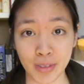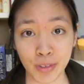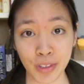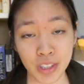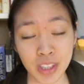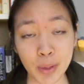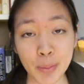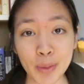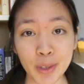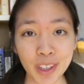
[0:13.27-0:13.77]

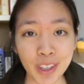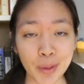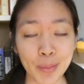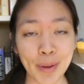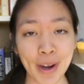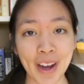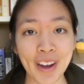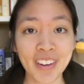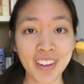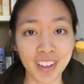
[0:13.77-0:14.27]
which I'm really
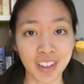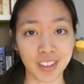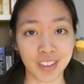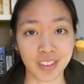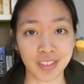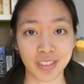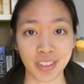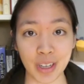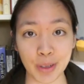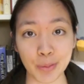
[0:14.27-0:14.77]
proud
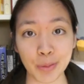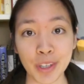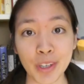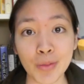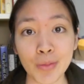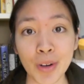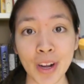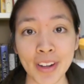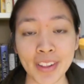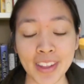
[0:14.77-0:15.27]
of. I'm really
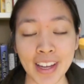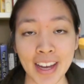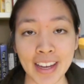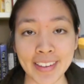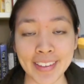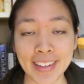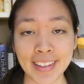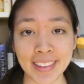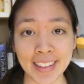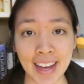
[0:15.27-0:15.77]
proud that I
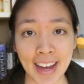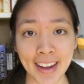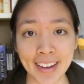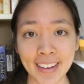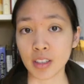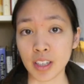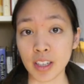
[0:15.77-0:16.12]
did that.